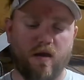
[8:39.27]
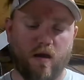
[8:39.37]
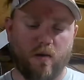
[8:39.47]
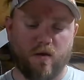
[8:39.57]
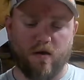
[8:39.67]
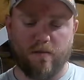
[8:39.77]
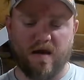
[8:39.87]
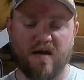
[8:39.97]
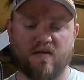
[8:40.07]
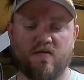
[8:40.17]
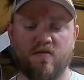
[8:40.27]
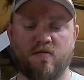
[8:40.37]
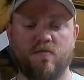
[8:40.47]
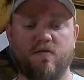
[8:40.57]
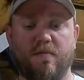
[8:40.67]
I'll run it back through
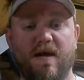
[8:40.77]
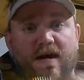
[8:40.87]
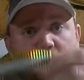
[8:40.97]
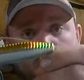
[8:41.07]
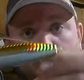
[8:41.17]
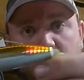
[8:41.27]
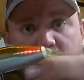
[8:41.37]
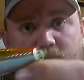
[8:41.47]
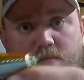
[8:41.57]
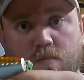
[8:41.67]
the back hole here.